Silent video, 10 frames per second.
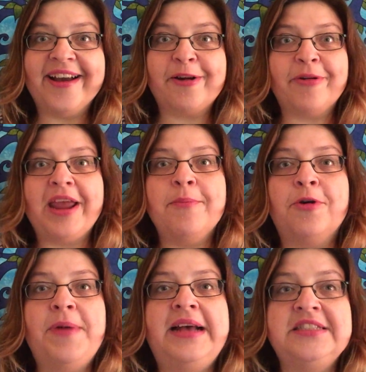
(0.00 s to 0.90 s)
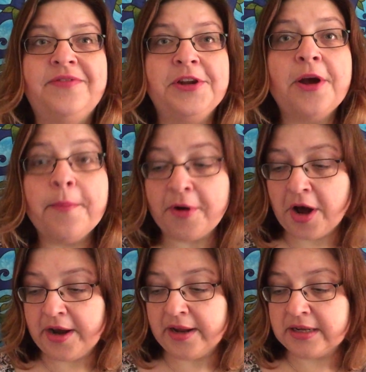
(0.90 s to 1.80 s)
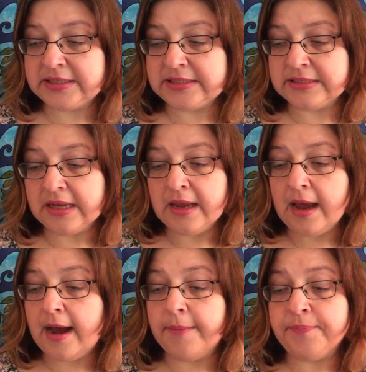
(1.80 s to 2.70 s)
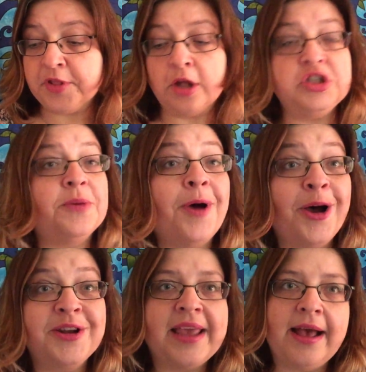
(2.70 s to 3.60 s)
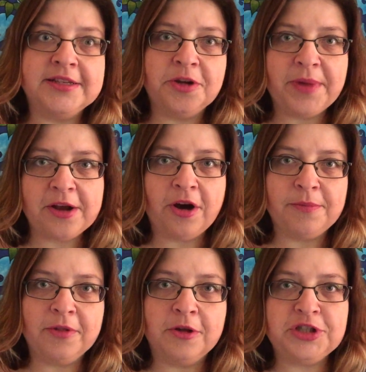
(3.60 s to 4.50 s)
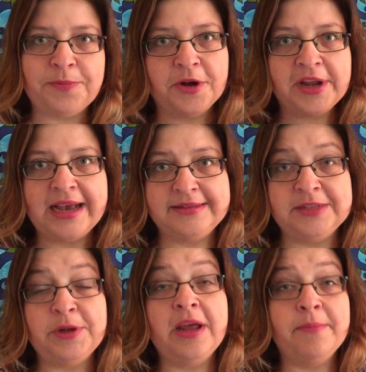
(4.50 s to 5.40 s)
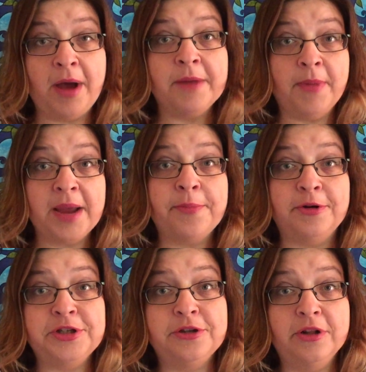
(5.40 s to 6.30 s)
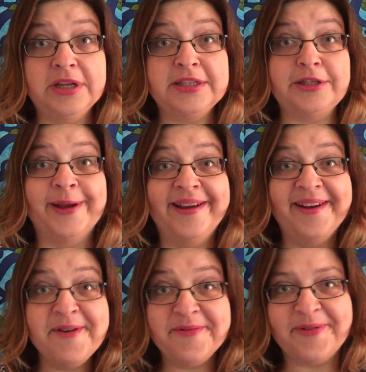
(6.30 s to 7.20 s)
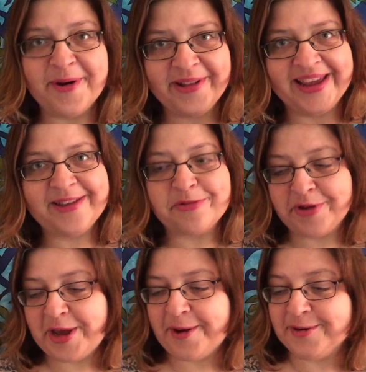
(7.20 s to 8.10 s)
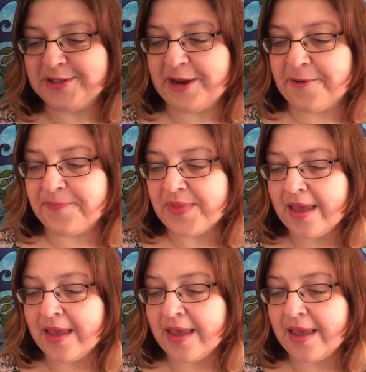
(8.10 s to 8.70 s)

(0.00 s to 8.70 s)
create more passive income products, launch a podcast. Oh my God, launch a podcast has been on my personal list for like 3 years now.